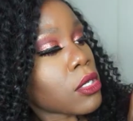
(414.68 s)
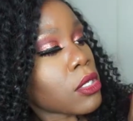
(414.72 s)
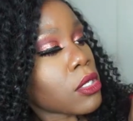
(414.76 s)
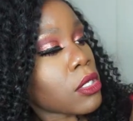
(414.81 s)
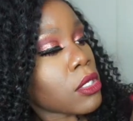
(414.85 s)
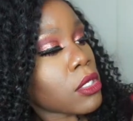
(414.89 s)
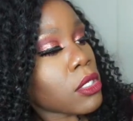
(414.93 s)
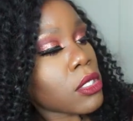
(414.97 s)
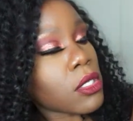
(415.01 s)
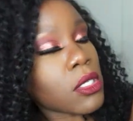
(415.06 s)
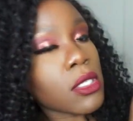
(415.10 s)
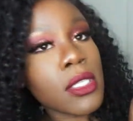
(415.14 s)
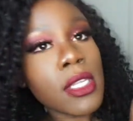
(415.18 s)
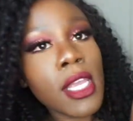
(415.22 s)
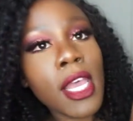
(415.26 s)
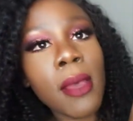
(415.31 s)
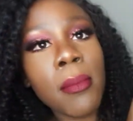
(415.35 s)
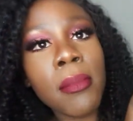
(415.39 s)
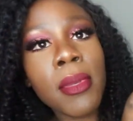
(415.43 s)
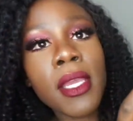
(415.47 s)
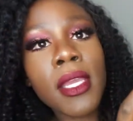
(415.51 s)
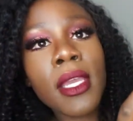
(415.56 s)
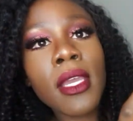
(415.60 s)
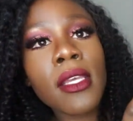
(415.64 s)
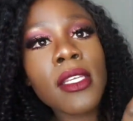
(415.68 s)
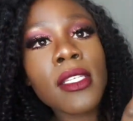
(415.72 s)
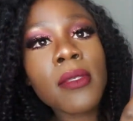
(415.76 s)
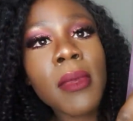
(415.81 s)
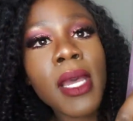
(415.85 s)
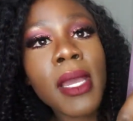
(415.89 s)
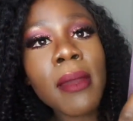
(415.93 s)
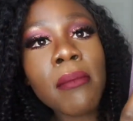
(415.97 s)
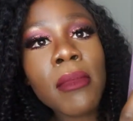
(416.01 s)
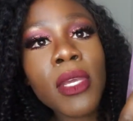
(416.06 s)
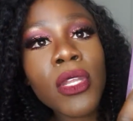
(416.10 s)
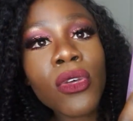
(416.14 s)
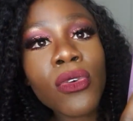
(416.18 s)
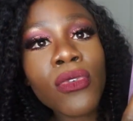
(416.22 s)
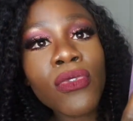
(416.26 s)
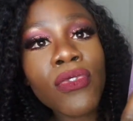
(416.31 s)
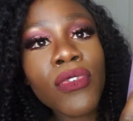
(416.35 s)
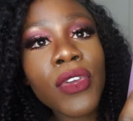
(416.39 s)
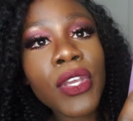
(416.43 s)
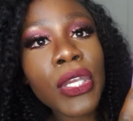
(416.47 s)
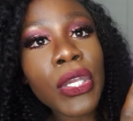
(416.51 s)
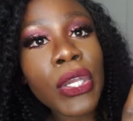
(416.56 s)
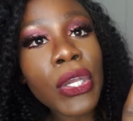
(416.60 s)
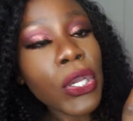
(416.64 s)
This is Epic is my middle
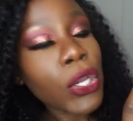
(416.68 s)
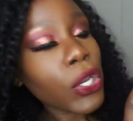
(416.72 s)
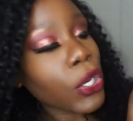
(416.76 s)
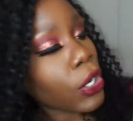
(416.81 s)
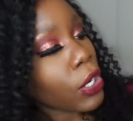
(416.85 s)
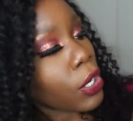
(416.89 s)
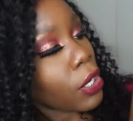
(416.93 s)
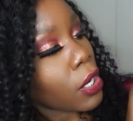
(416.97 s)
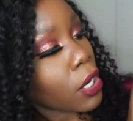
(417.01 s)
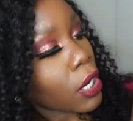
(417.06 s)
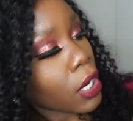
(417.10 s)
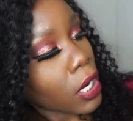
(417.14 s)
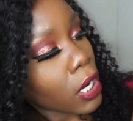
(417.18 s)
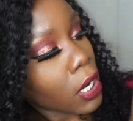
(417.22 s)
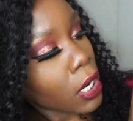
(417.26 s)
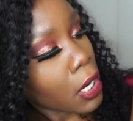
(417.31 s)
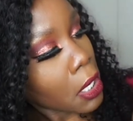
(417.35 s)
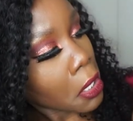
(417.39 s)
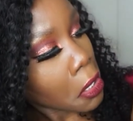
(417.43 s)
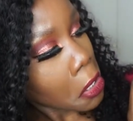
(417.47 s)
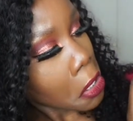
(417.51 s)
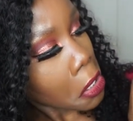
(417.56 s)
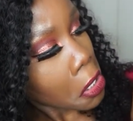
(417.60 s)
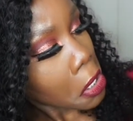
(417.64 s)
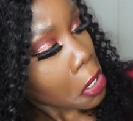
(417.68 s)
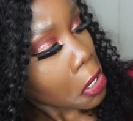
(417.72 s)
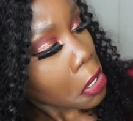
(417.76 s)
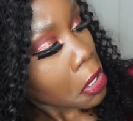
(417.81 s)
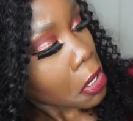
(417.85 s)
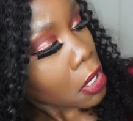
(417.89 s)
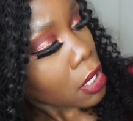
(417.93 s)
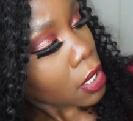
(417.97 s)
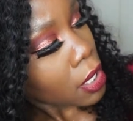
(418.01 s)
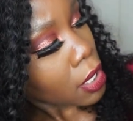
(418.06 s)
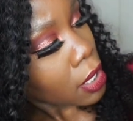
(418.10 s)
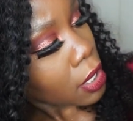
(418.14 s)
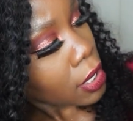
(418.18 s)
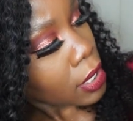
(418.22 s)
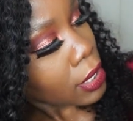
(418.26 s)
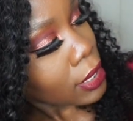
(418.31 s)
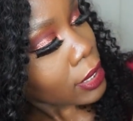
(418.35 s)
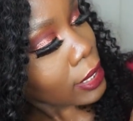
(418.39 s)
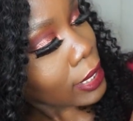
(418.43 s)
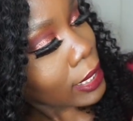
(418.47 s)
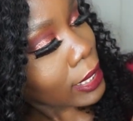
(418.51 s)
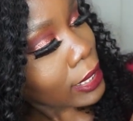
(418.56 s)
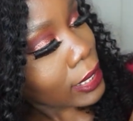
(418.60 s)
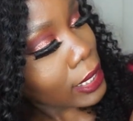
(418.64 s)
finger,
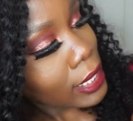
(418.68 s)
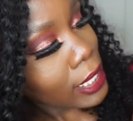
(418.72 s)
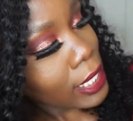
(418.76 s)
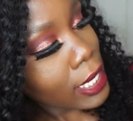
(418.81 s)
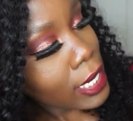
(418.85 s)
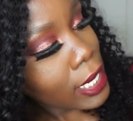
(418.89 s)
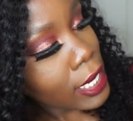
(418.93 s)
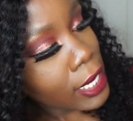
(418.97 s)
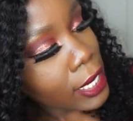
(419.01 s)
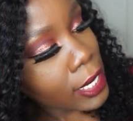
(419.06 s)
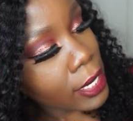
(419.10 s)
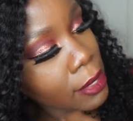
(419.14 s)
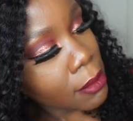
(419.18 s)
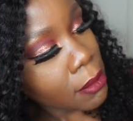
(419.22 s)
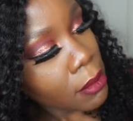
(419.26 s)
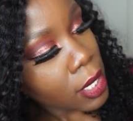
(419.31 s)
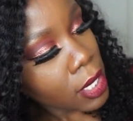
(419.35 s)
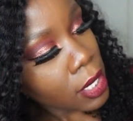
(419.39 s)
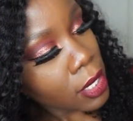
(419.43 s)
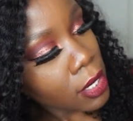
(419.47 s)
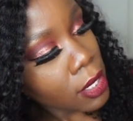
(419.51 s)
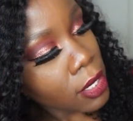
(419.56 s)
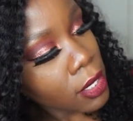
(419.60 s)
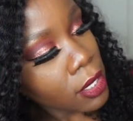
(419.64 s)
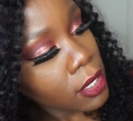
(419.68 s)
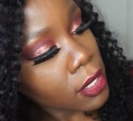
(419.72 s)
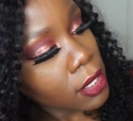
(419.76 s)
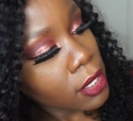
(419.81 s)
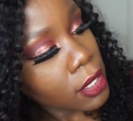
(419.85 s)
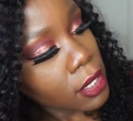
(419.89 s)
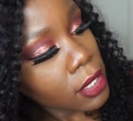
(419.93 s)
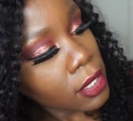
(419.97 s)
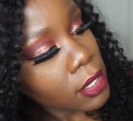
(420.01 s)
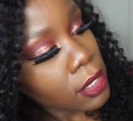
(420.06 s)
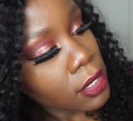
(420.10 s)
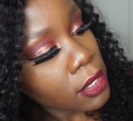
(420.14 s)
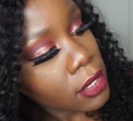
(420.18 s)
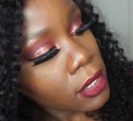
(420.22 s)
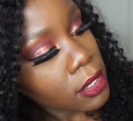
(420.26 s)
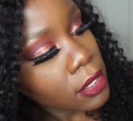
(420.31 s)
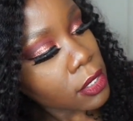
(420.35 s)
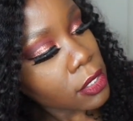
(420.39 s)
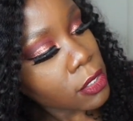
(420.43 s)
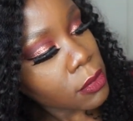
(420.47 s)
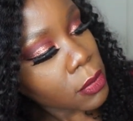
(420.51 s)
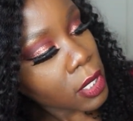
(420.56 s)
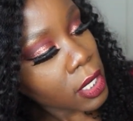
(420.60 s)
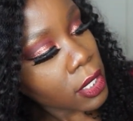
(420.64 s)
and Gleam
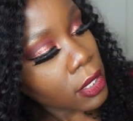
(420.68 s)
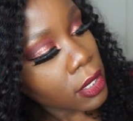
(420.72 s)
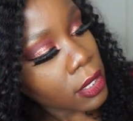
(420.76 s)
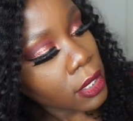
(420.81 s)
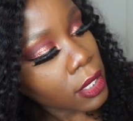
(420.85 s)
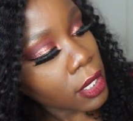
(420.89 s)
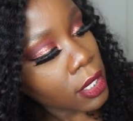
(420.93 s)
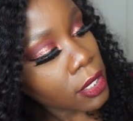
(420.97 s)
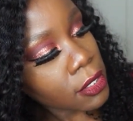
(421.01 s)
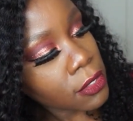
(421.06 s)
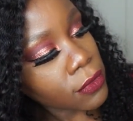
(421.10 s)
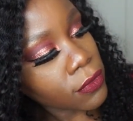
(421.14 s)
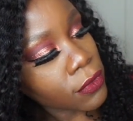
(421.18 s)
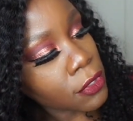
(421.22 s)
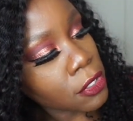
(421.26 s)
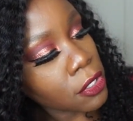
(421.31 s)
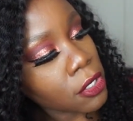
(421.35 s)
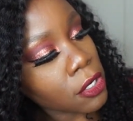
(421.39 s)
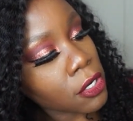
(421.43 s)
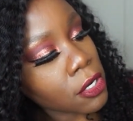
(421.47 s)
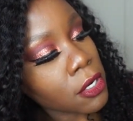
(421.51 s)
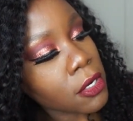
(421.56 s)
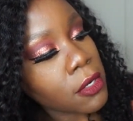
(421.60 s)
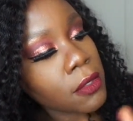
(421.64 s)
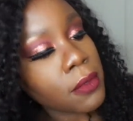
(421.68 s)
is my index finger.